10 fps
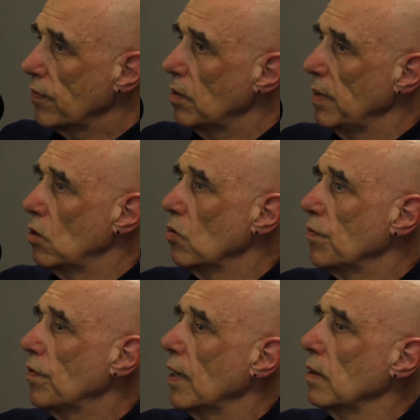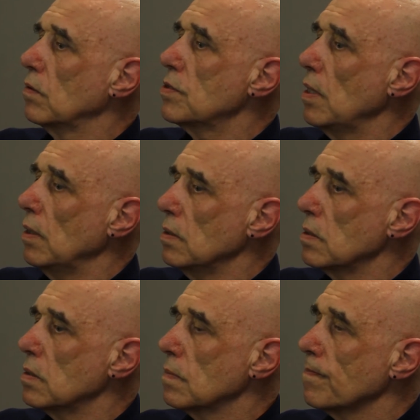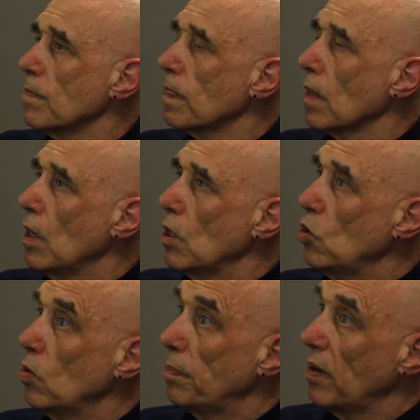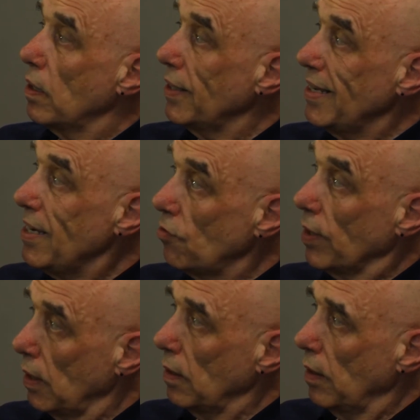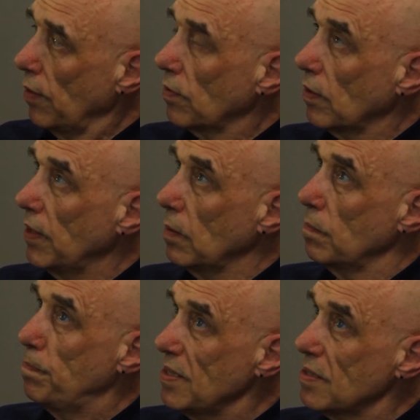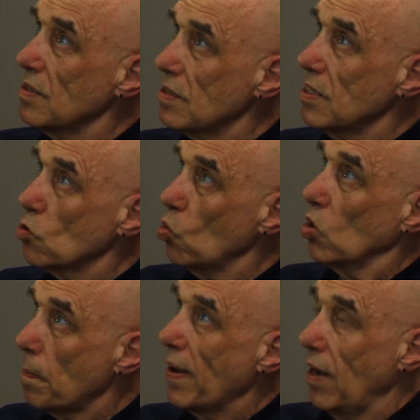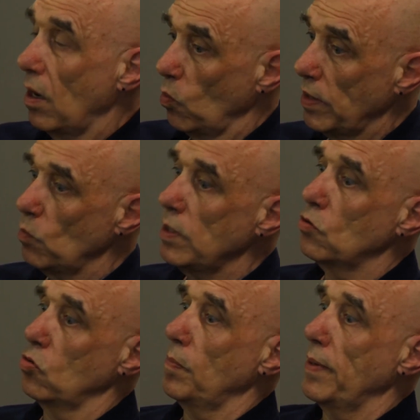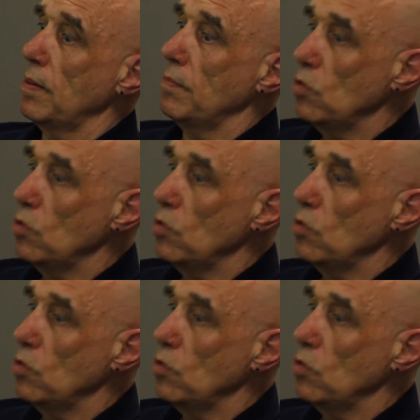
I've come in contact since, who are pioneering in this. And I think business is all about, when we talk about